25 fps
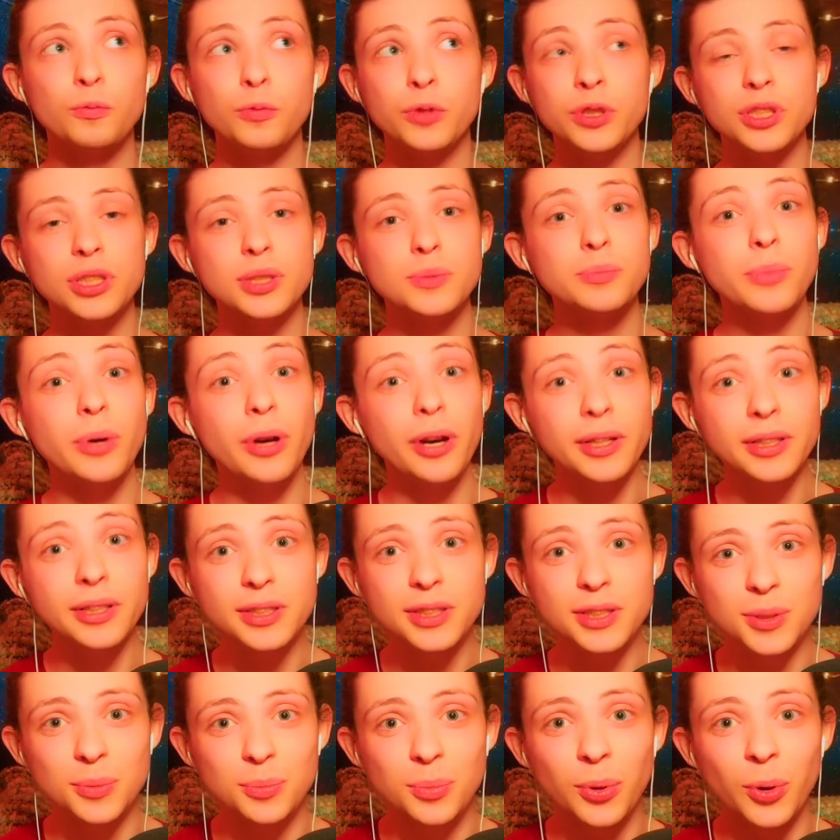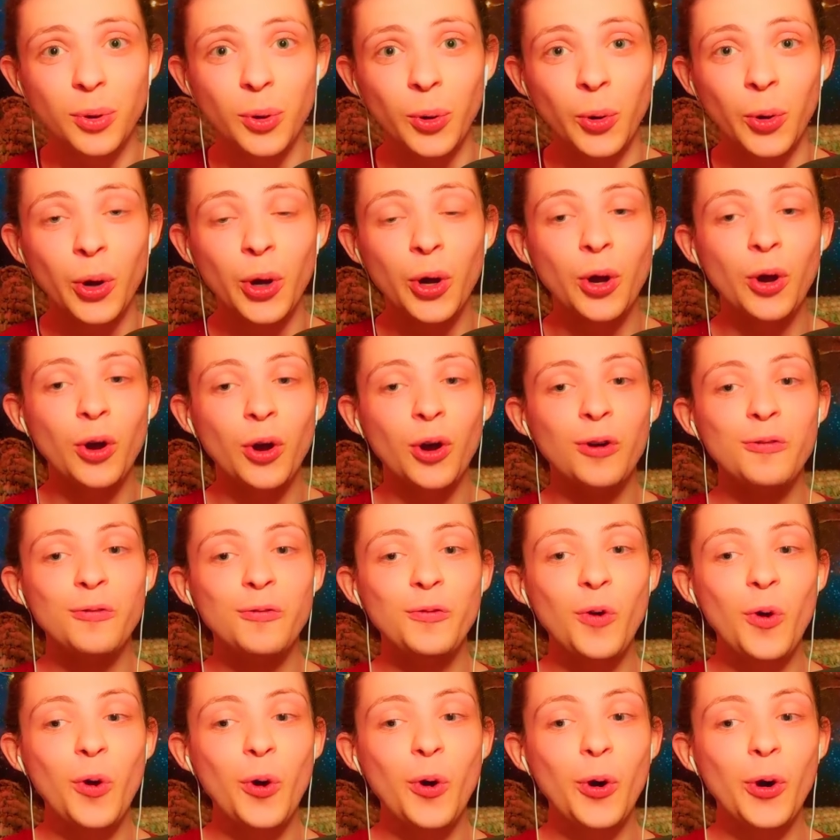responsible
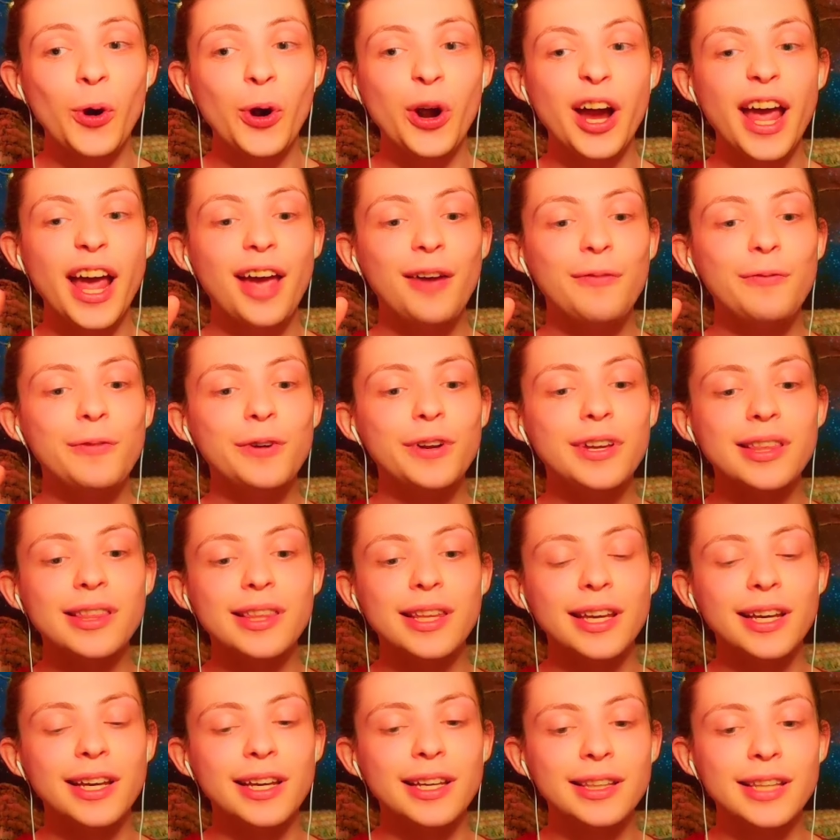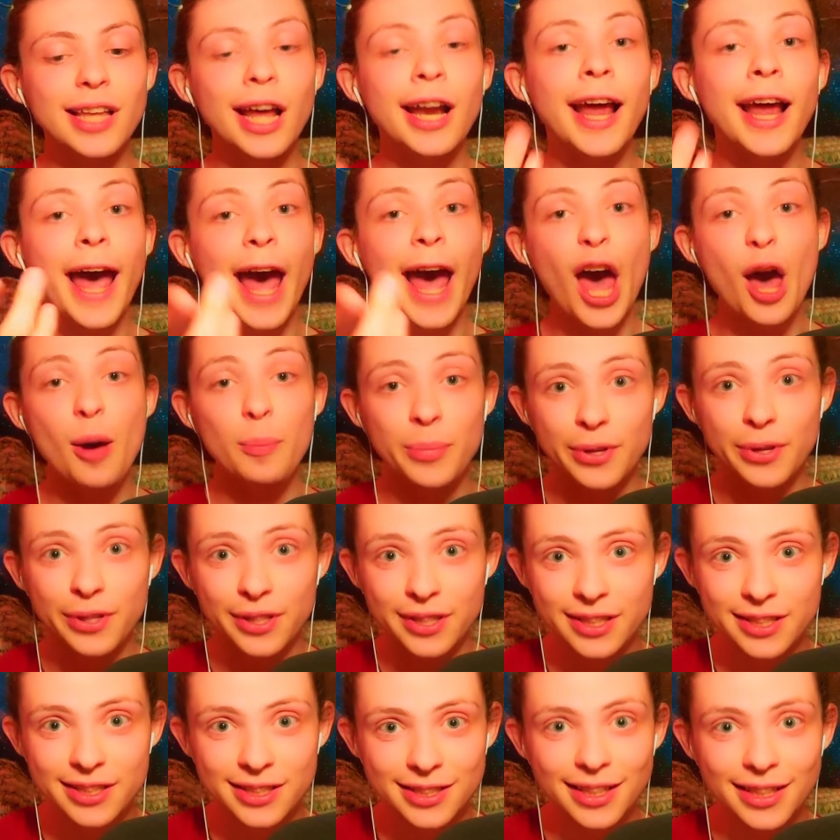for everything that
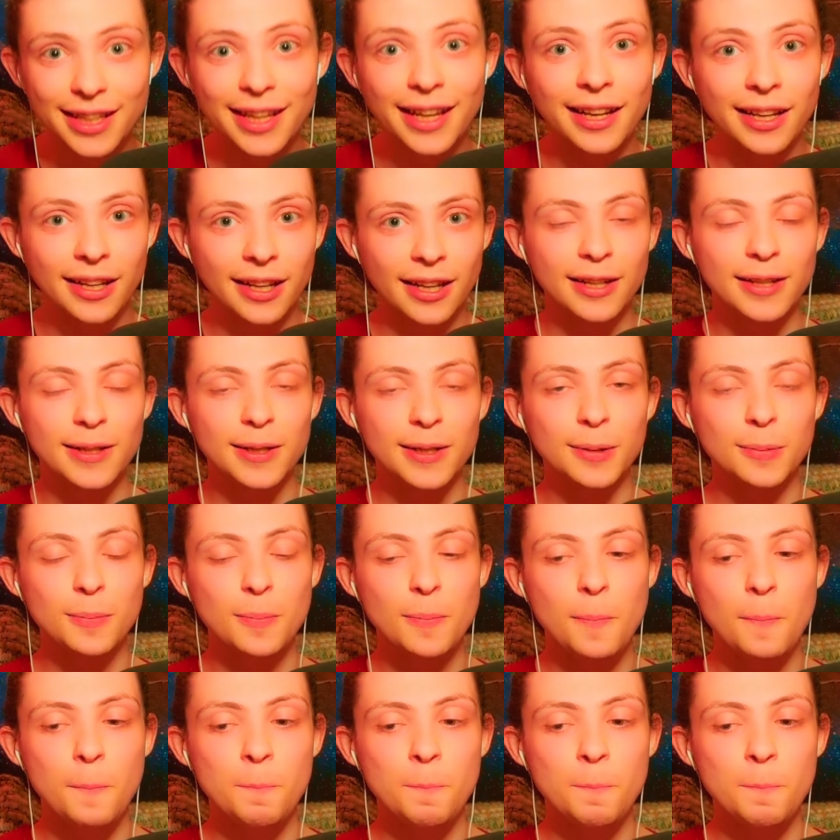happens in it,